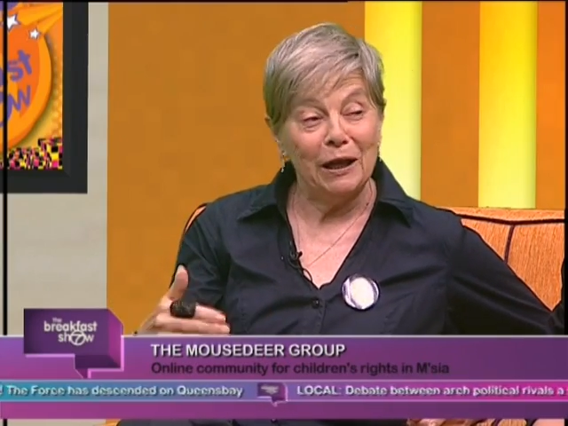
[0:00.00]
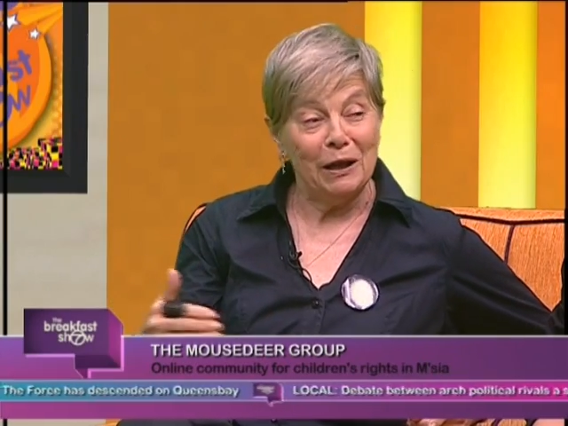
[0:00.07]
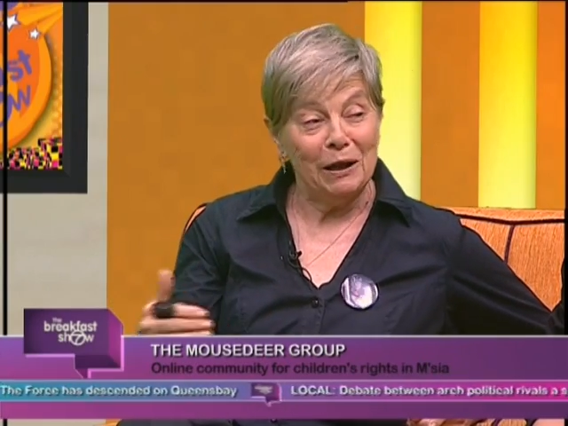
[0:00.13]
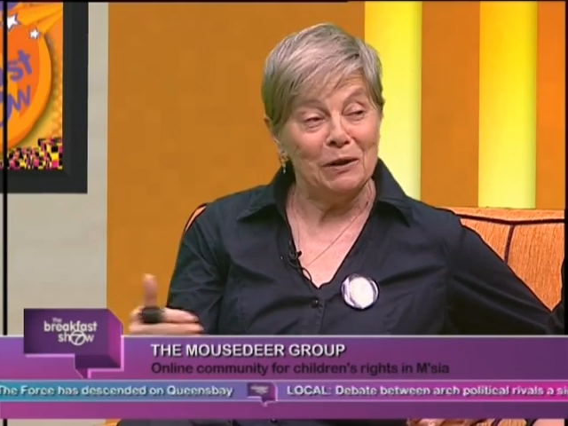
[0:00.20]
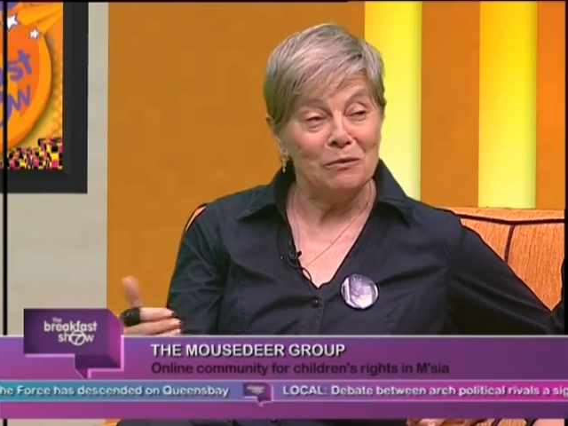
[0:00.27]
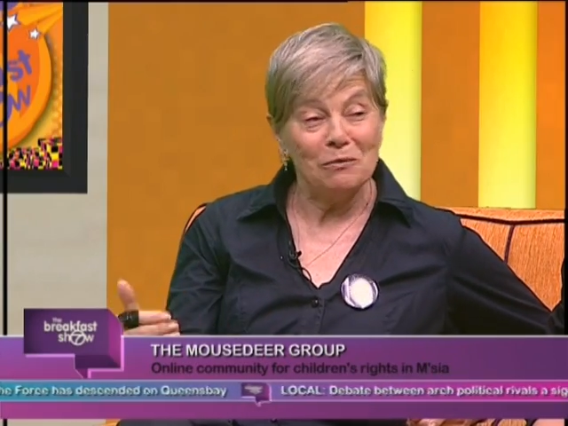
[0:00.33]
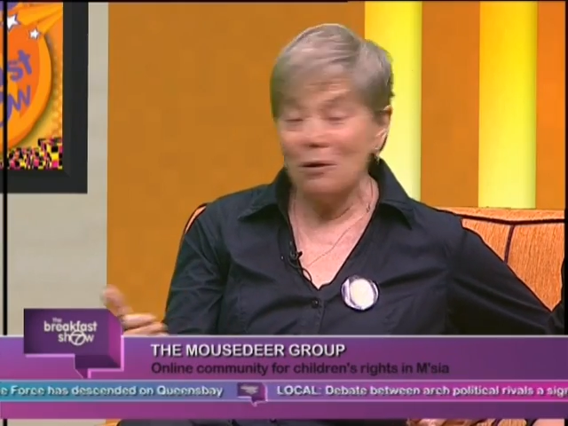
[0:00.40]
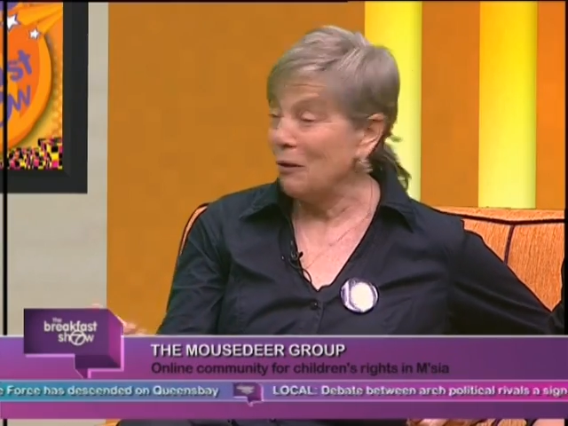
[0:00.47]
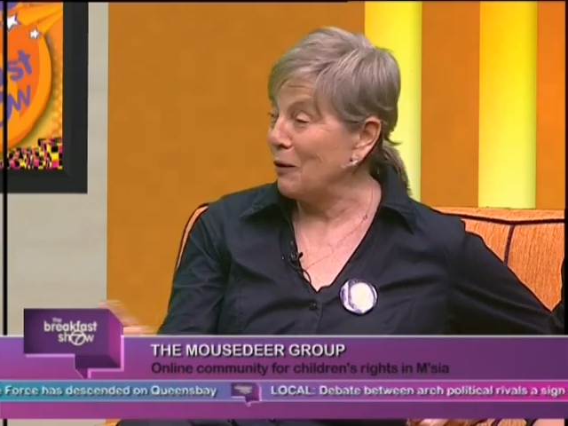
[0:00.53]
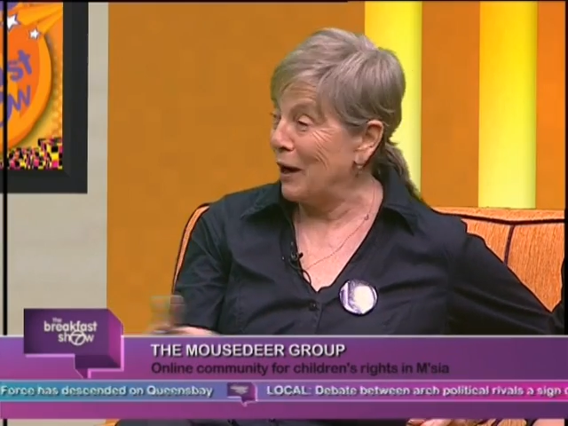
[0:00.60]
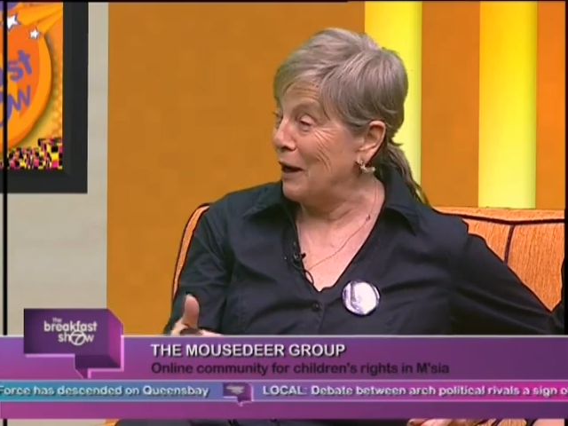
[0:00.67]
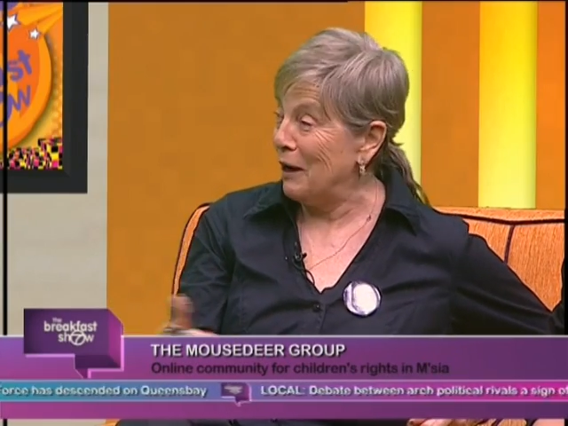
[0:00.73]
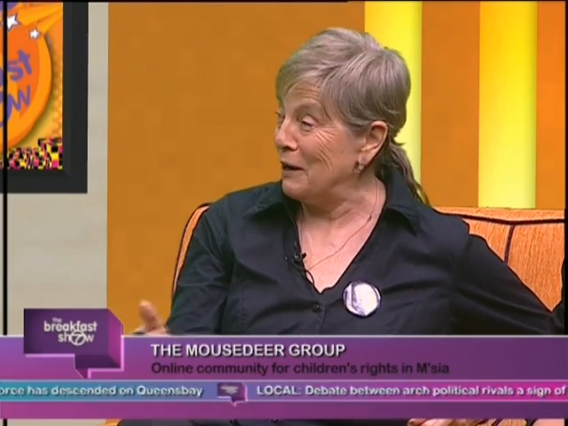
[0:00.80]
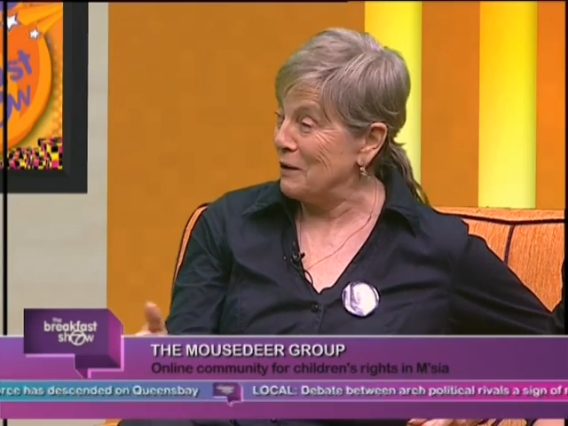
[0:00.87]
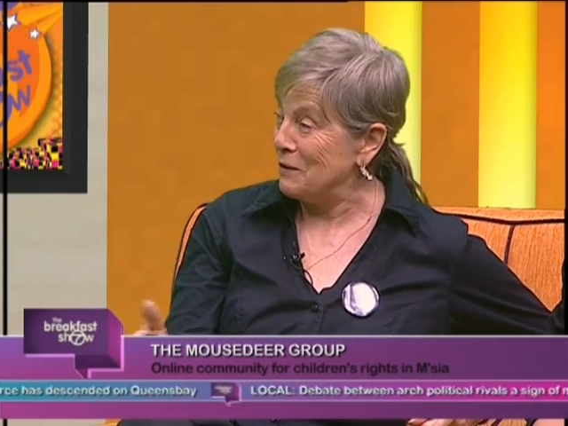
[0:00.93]
in the wrong
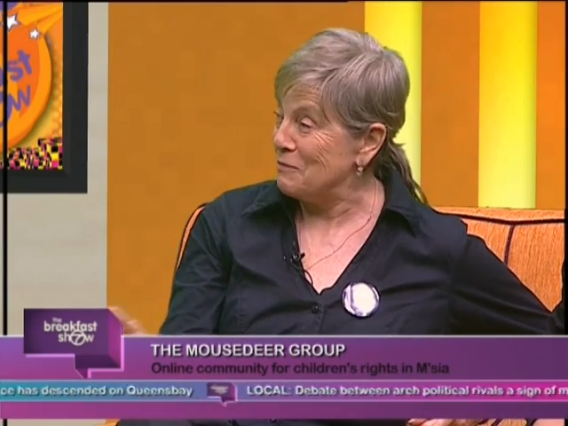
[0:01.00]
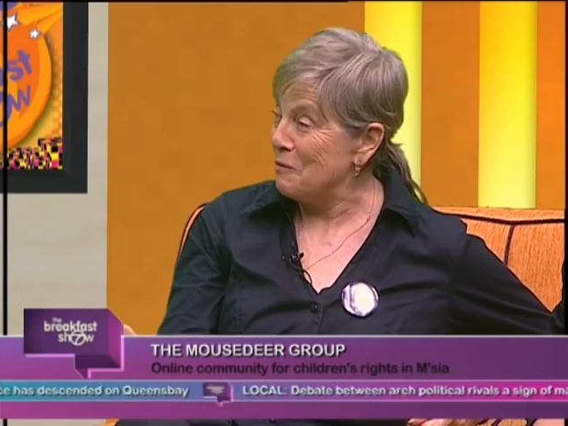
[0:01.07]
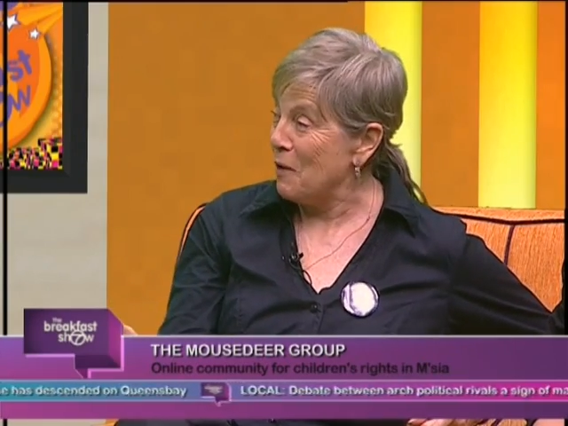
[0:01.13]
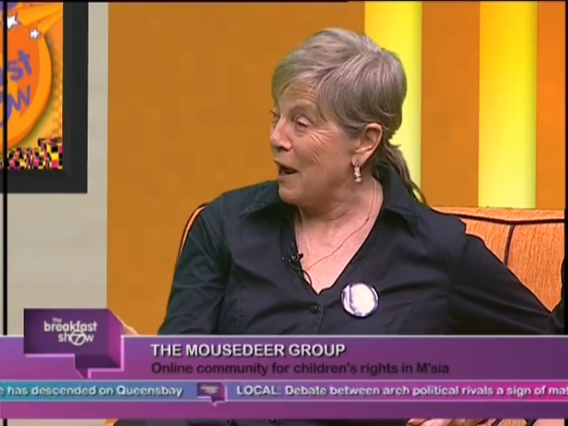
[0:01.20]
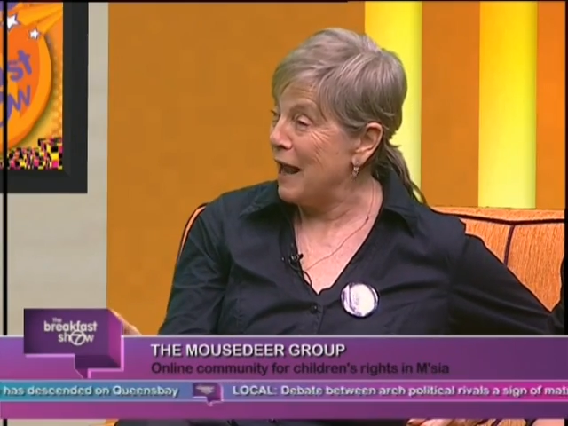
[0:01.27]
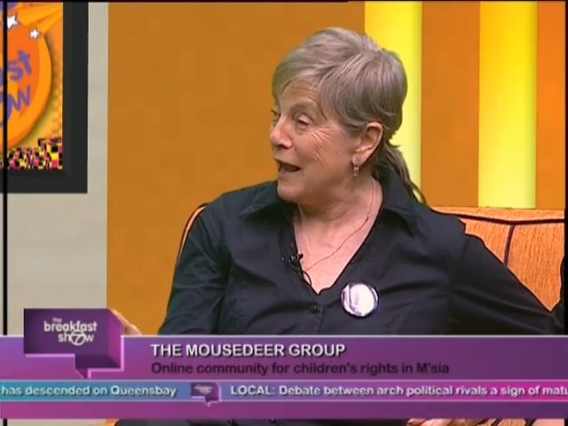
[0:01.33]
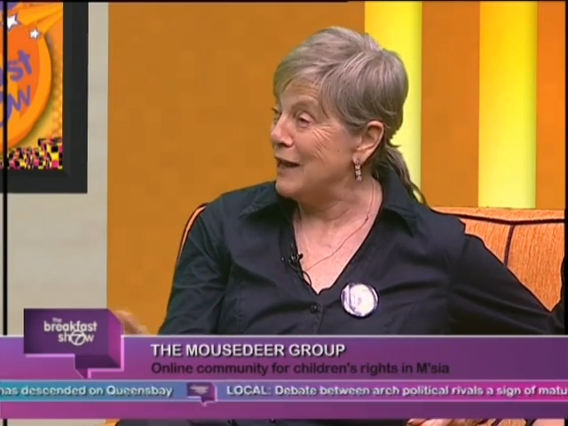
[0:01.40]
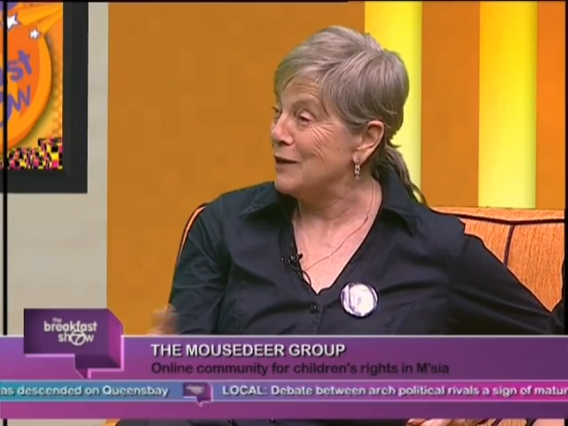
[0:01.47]
kind of way,